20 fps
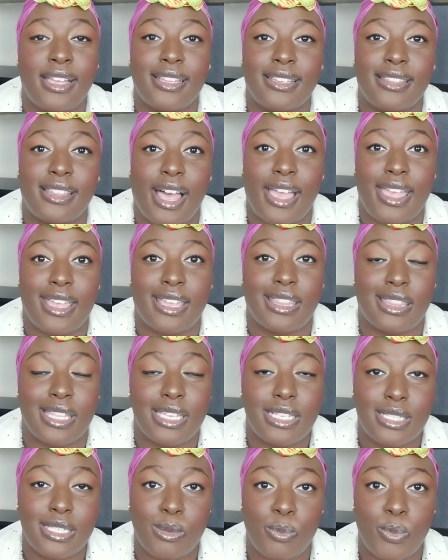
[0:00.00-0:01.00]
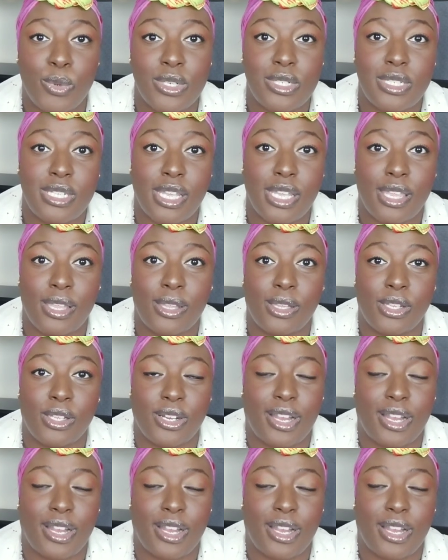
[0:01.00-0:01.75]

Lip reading: like this particular